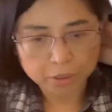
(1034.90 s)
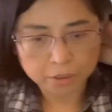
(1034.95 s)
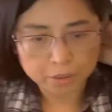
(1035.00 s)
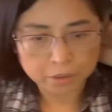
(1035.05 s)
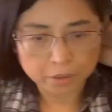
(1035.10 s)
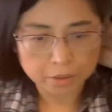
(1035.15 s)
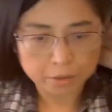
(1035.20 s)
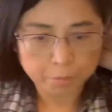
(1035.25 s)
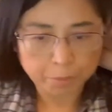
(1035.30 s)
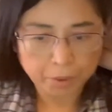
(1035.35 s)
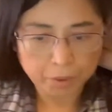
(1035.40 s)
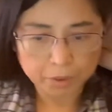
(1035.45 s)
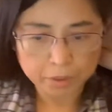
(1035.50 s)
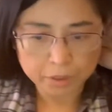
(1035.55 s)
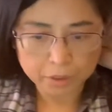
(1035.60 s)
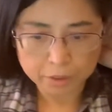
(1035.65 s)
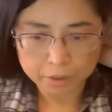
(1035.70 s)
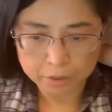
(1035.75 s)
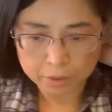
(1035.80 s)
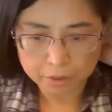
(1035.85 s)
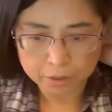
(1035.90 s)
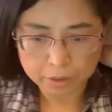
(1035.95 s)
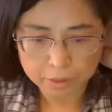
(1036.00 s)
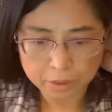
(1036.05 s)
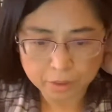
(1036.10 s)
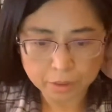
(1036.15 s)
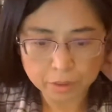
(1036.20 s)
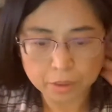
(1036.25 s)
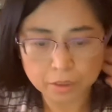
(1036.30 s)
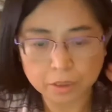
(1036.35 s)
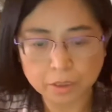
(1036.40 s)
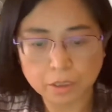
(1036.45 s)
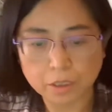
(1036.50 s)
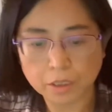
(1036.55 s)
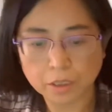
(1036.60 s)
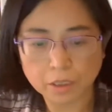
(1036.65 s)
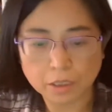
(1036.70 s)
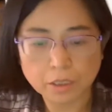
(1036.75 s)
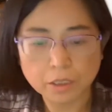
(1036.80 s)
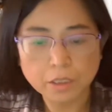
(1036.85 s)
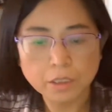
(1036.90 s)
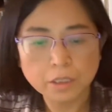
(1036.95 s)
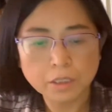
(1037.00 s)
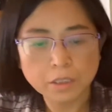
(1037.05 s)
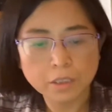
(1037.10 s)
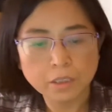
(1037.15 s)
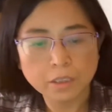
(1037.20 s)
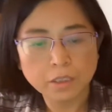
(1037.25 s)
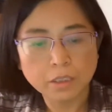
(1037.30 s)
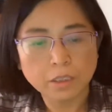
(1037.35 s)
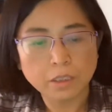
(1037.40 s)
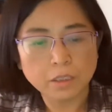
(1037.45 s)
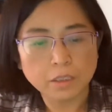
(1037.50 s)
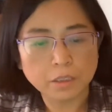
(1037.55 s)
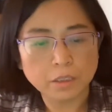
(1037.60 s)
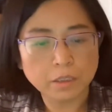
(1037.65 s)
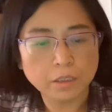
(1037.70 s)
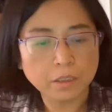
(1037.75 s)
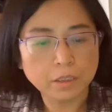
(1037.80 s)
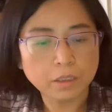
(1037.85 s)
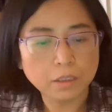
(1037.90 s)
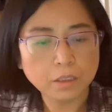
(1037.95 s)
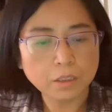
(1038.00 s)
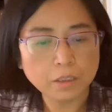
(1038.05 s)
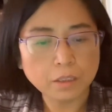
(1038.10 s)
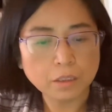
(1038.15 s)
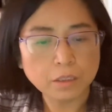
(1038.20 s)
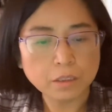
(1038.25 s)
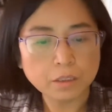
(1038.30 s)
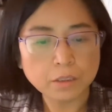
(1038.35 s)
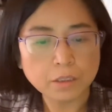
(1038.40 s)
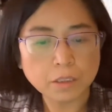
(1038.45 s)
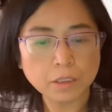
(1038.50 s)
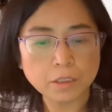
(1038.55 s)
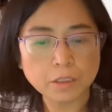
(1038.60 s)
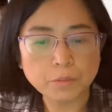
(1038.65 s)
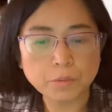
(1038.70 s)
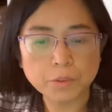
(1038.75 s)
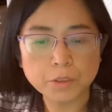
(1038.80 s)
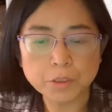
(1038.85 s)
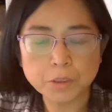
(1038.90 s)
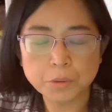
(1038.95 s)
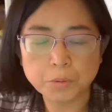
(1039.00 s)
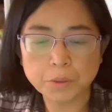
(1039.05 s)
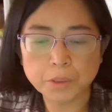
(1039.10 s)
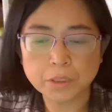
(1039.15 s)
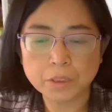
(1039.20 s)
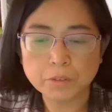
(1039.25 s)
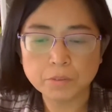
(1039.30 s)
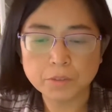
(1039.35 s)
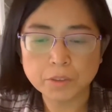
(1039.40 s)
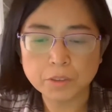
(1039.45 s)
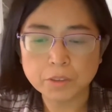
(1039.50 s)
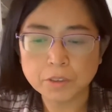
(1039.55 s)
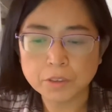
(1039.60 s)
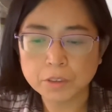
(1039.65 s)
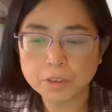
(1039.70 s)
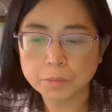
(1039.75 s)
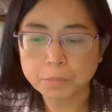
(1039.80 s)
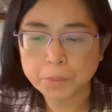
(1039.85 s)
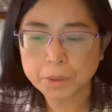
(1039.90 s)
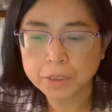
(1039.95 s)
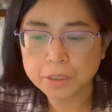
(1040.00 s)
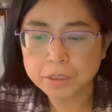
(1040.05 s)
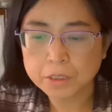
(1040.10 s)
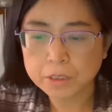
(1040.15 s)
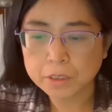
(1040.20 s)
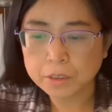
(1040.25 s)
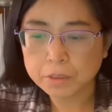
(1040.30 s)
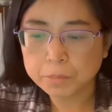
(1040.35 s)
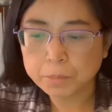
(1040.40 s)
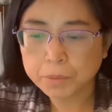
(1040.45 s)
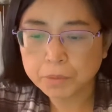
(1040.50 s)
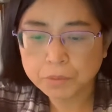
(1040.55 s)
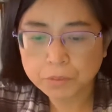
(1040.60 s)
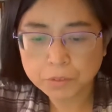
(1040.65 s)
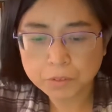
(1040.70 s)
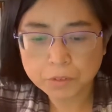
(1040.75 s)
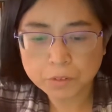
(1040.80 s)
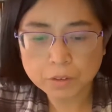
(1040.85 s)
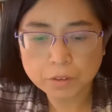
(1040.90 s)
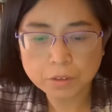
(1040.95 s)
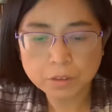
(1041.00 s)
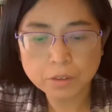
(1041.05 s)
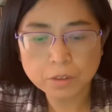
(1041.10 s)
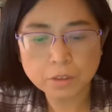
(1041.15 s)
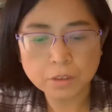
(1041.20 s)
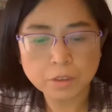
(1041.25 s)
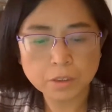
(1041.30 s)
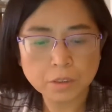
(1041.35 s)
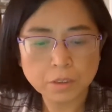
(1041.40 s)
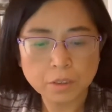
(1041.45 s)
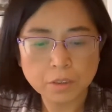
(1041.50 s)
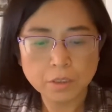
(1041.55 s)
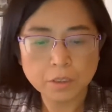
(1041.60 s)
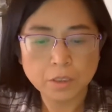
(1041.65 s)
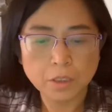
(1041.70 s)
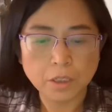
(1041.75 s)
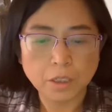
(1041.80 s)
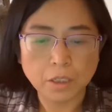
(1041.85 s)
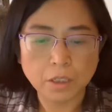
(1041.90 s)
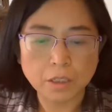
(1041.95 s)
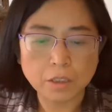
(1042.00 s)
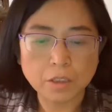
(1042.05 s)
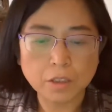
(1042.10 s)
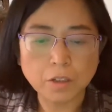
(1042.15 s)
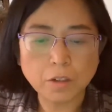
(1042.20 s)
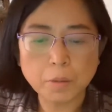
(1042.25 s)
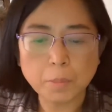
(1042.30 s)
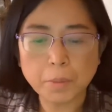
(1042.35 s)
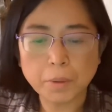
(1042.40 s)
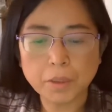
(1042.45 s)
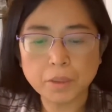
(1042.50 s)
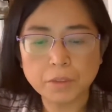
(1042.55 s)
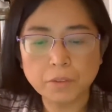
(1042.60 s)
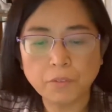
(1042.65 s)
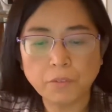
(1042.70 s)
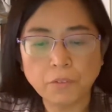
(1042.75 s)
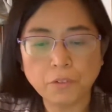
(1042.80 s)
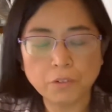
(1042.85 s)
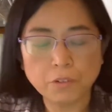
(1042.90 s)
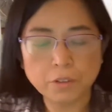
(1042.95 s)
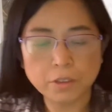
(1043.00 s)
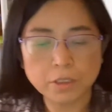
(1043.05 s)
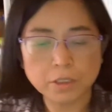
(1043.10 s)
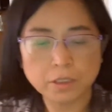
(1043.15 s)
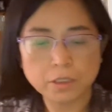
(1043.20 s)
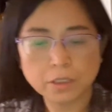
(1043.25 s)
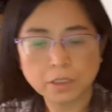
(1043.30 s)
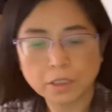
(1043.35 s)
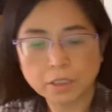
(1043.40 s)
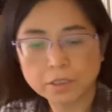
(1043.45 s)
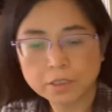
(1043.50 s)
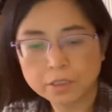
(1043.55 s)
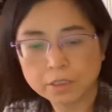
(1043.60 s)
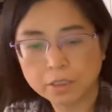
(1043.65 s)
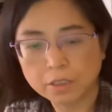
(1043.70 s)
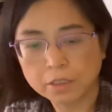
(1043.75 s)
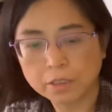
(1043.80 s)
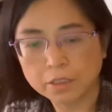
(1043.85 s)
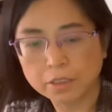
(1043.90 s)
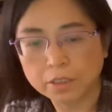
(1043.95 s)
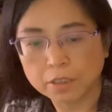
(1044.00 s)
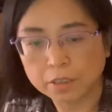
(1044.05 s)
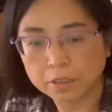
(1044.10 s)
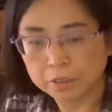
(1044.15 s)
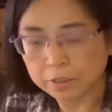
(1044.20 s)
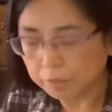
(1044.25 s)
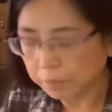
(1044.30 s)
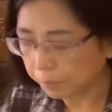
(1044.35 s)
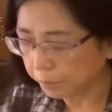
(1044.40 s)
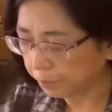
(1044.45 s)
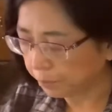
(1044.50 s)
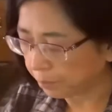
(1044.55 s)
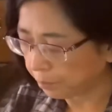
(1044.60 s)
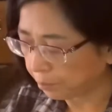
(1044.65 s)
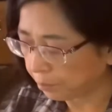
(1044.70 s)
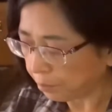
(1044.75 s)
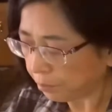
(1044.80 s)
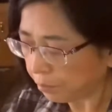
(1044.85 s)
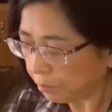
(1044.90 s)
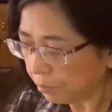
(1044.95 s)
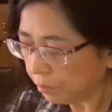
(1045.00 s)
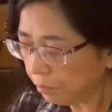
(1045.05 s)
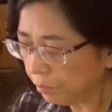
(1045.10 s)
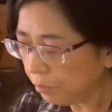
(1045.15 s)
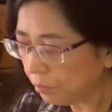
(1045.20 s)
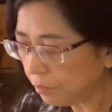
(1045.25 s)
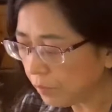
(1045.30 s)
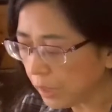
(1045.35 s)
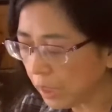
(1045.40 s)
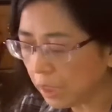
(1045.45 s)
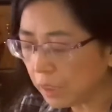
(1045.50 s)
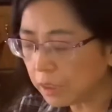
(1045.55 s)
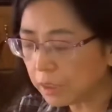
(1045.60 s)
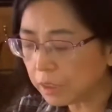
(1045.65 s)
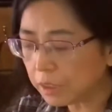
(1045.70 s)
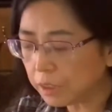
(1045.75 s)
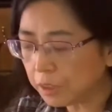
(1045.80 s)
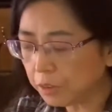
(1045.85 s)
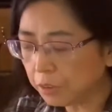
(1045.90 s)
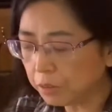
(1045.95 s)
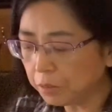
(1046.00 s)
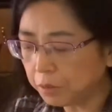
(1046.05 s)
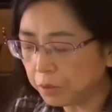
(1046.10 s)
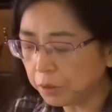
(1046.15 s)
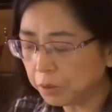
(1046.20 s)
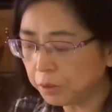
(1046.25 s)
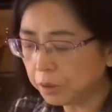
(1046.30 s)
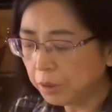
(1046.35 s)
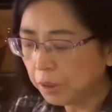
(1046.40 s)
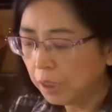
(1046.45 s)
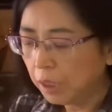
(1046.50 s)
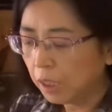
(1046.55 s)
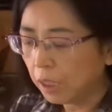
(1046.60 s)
tender spot here. Okay, and yeah, liver 3, we already mentioned it before. Gallbladder 40, it's on the anterior